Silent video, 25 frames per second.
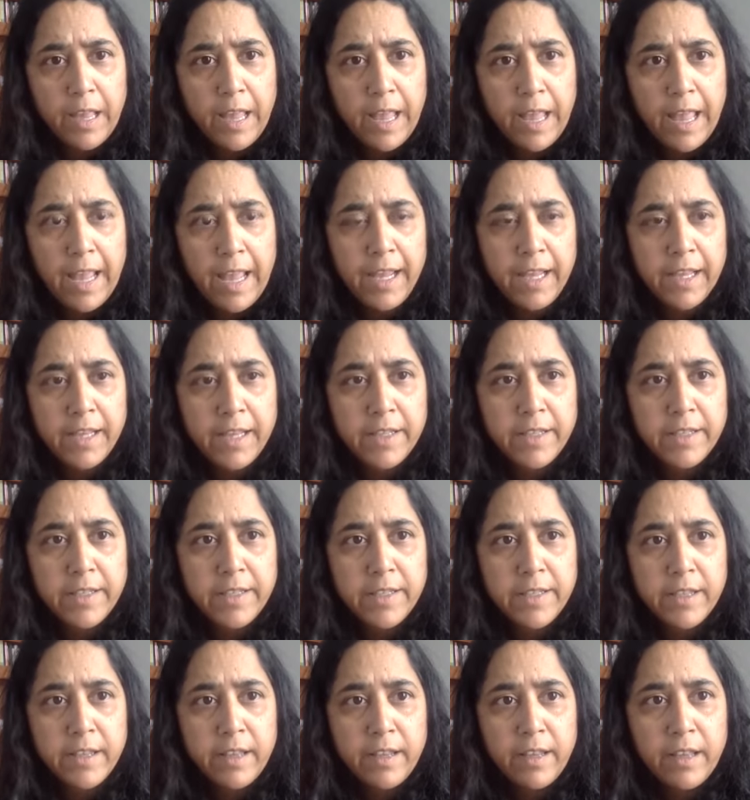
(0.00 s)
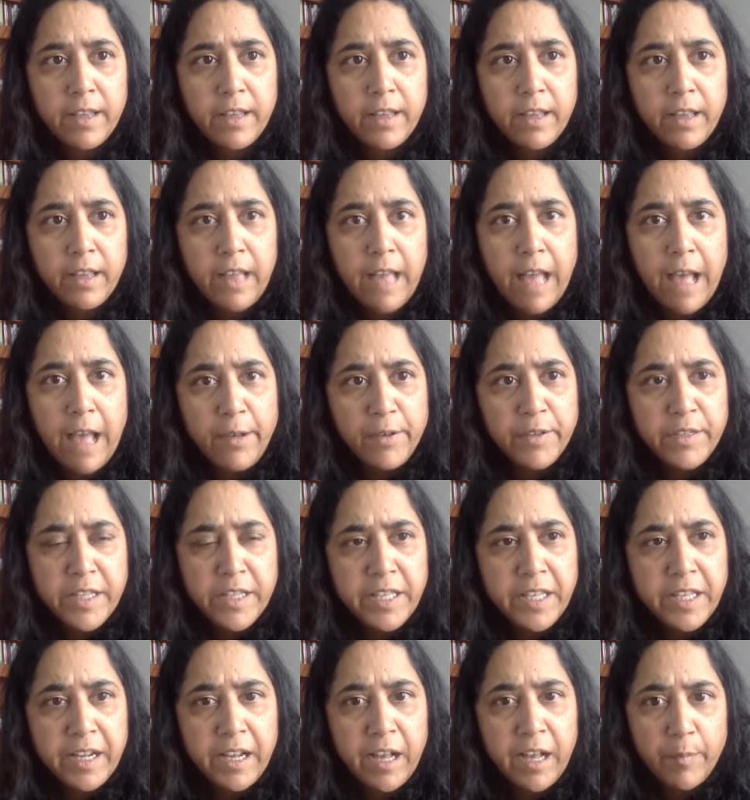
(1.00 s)
And how is it
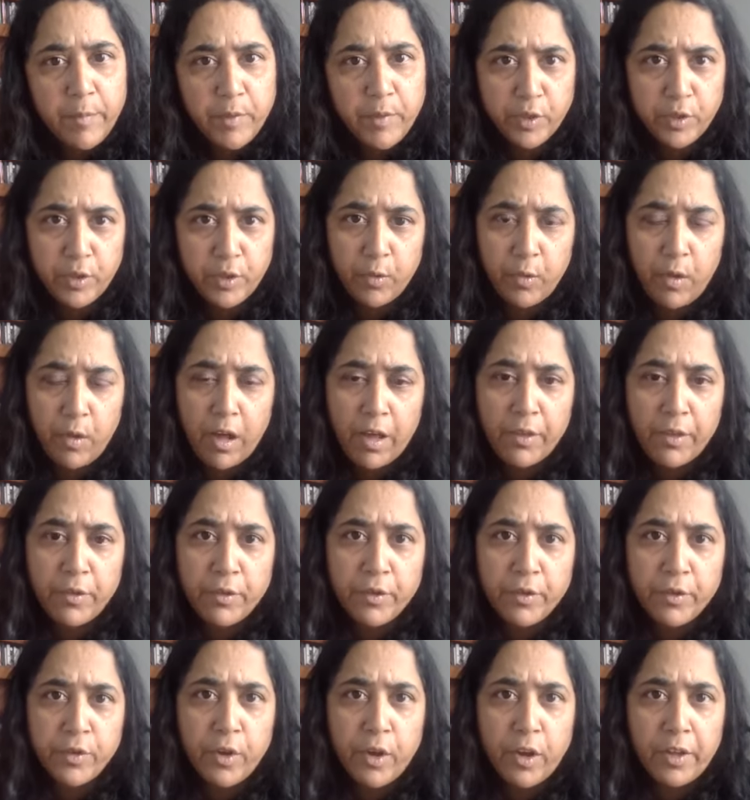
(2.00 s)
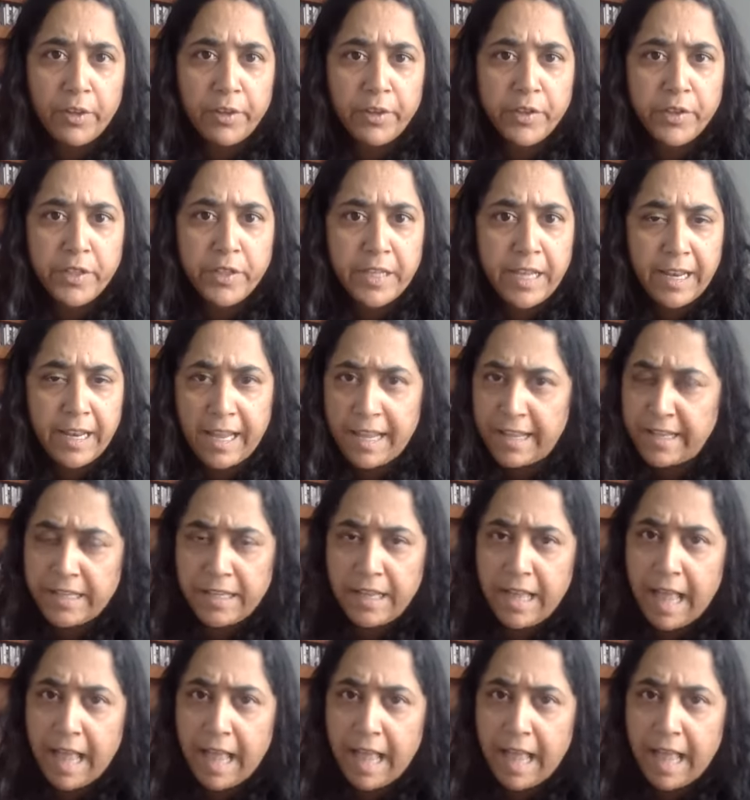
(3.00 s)
they come to know other knowledge that it